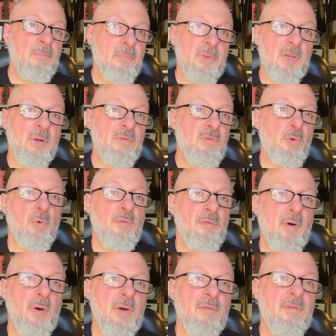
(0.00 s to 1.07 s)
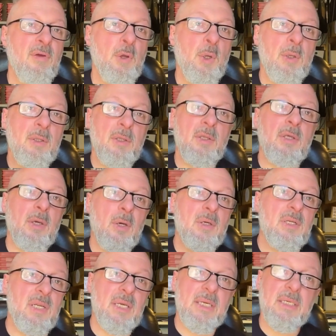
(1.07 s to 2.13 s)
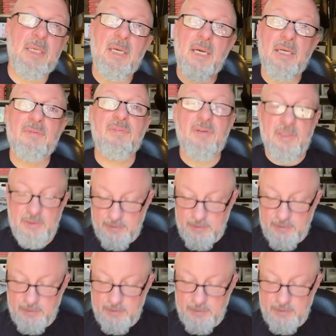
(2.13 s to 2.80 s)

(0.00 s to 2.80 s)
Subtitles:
you know, 4 or 5 you can go and clean and finish.